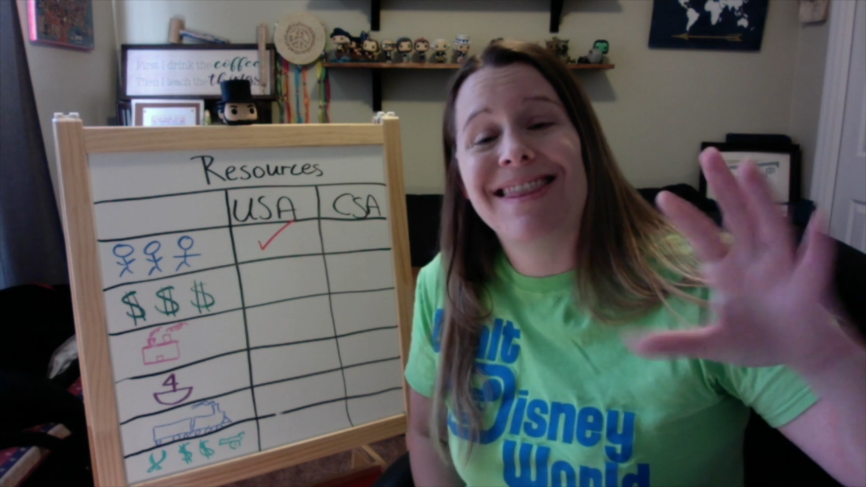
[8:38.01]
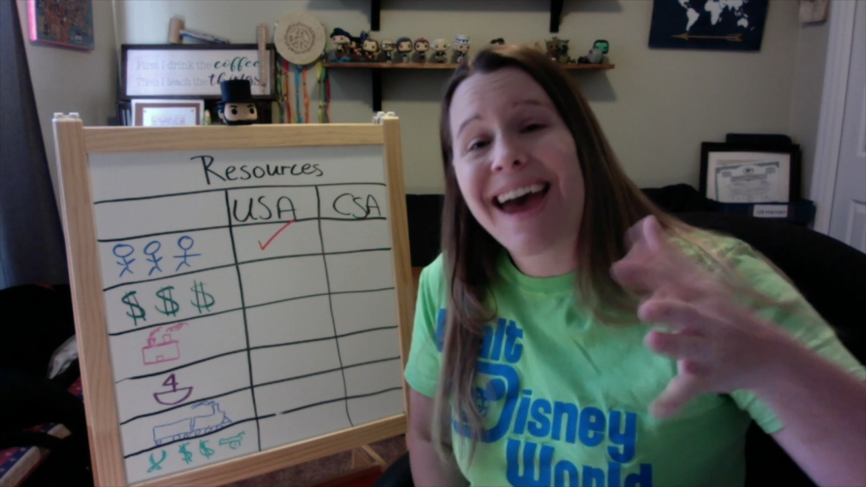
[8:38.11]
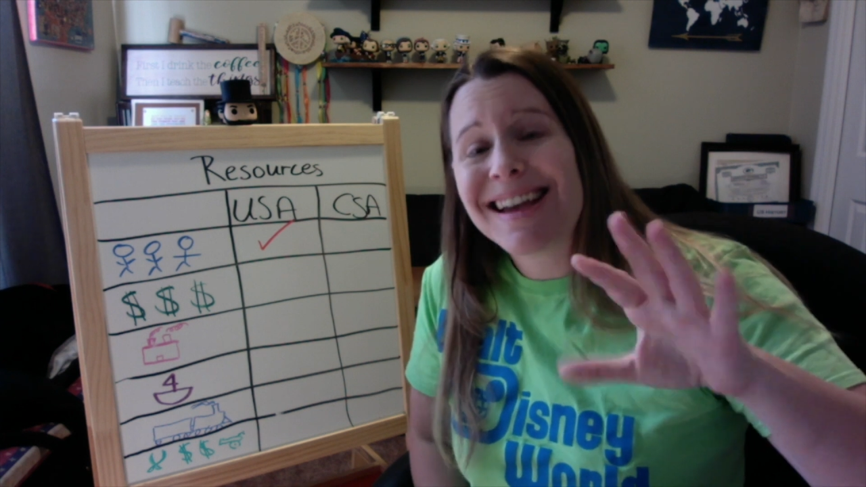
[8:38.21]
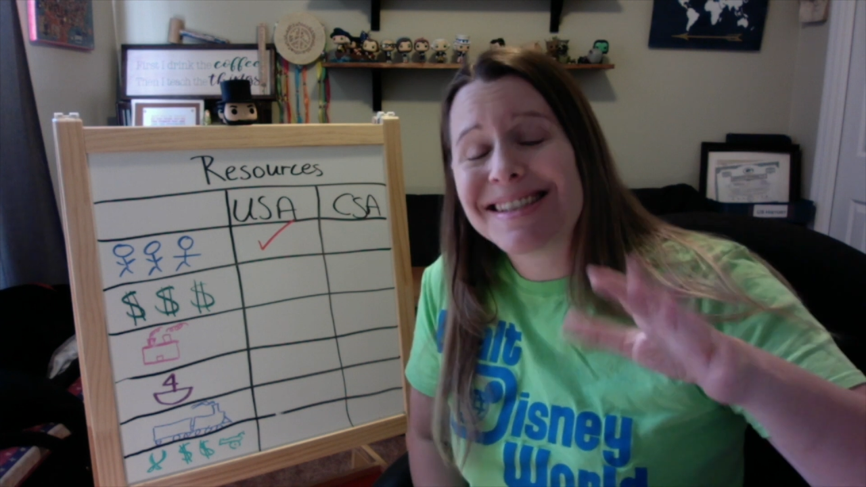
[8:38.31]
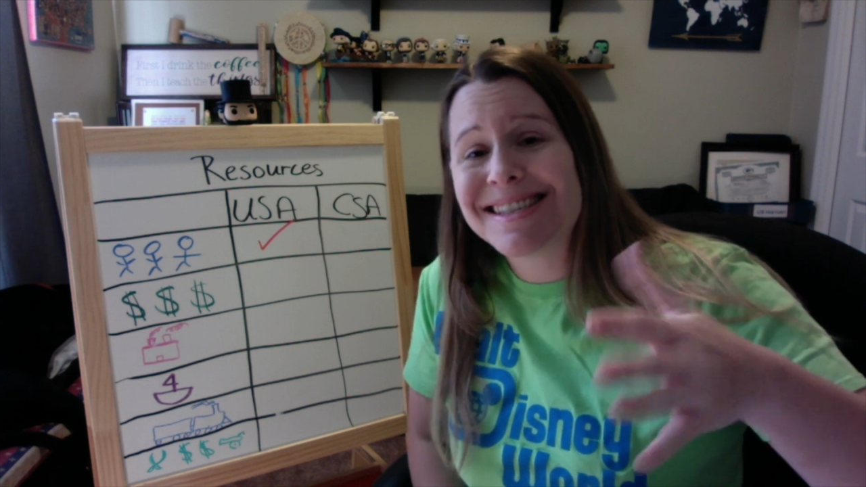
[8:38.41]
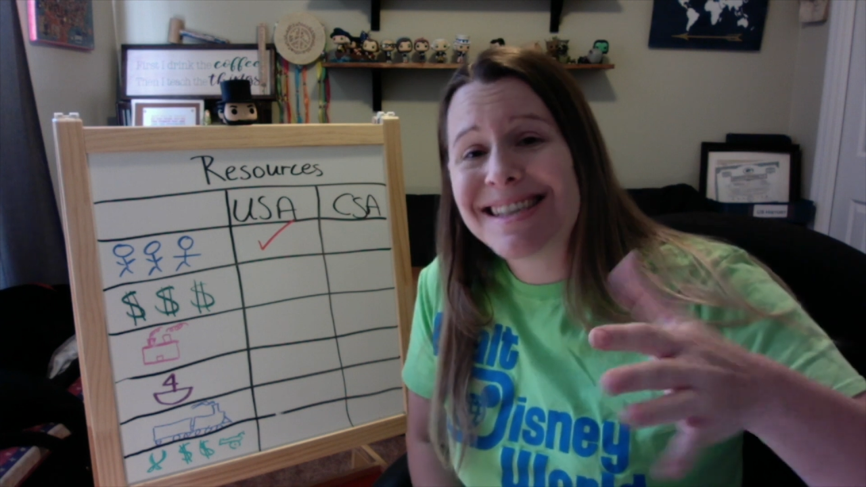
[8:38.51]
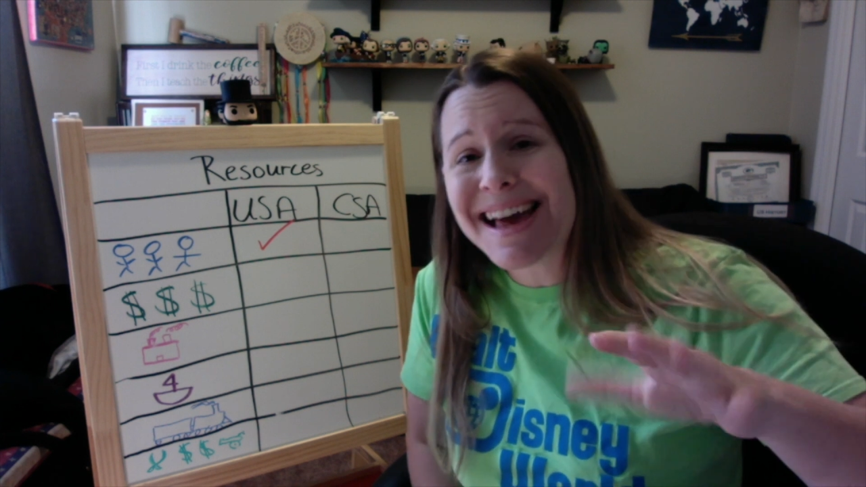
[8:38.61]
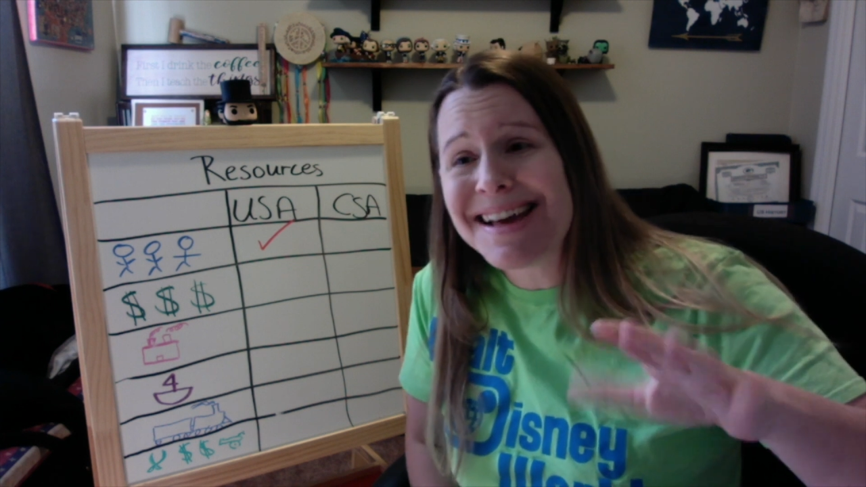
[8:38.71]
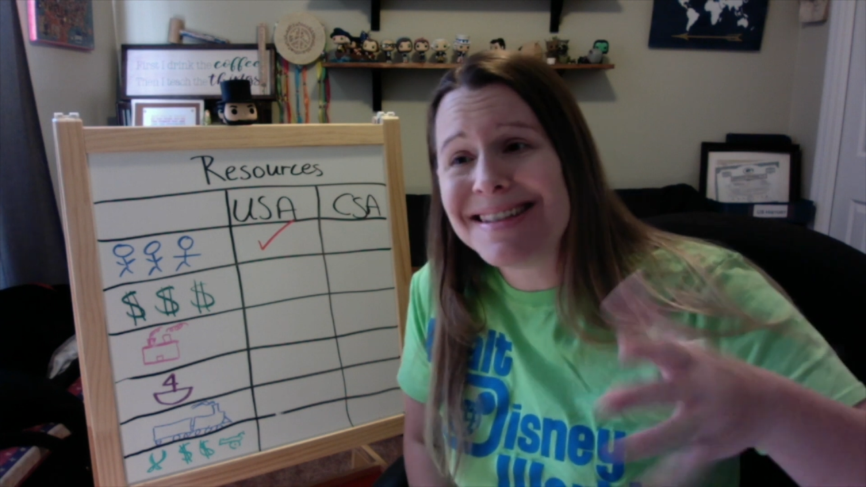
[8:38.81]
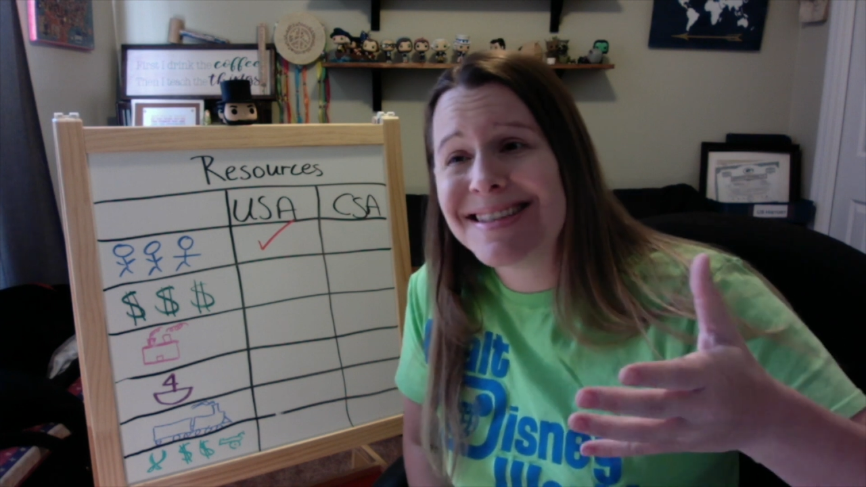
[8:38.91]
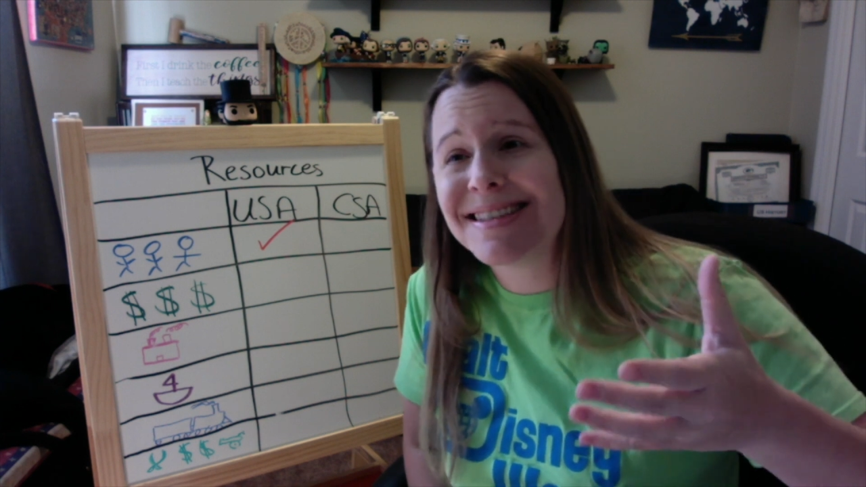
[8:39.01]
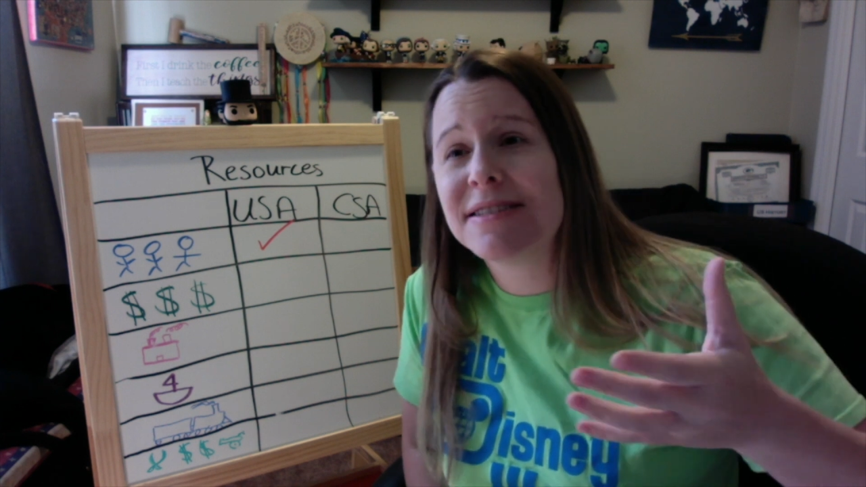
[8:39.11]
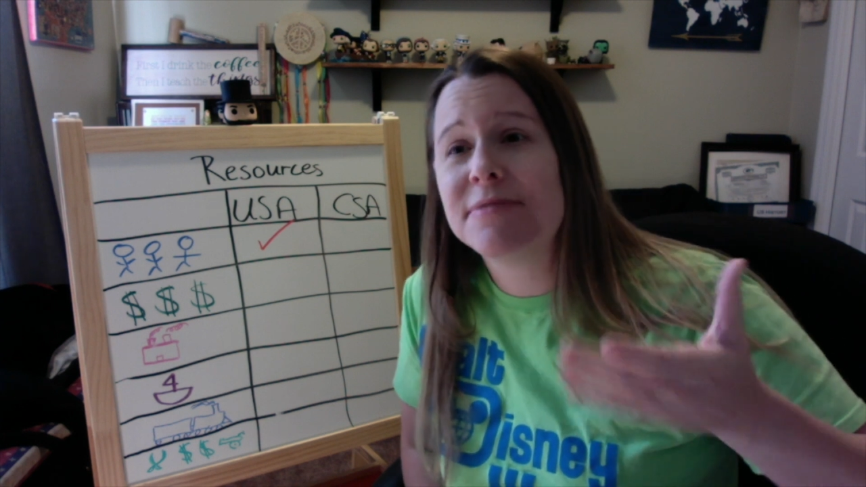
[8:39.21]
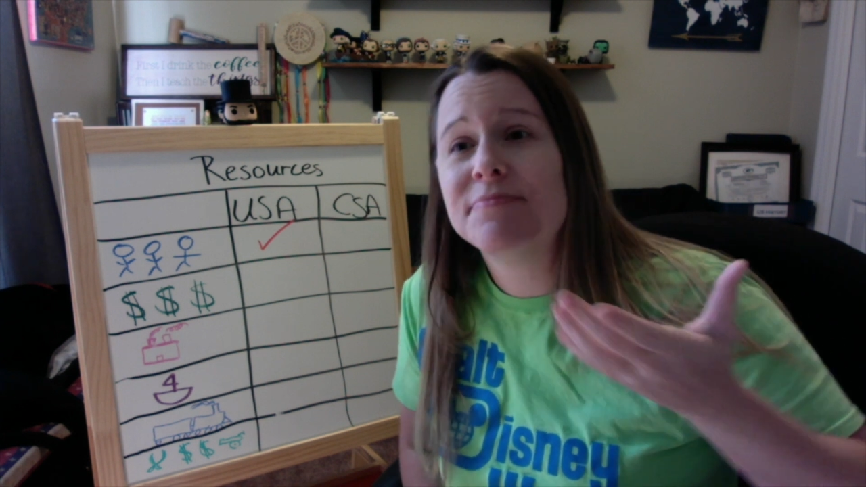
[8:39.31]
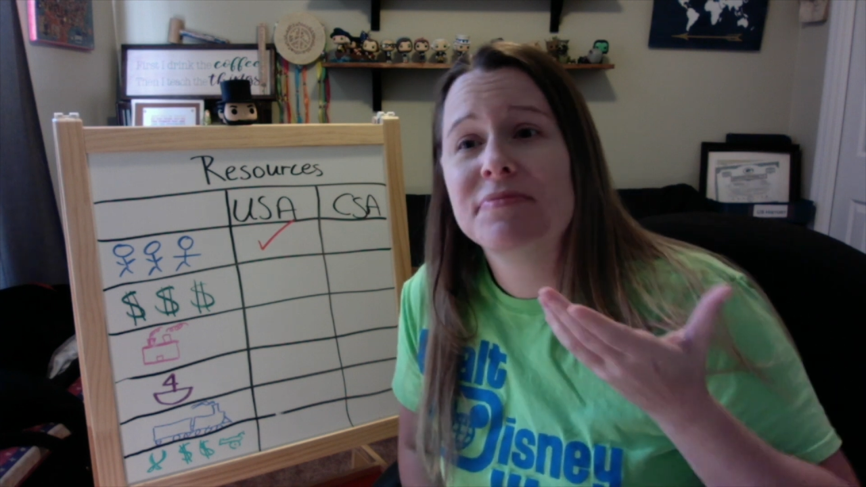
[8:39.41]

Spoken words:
that sense,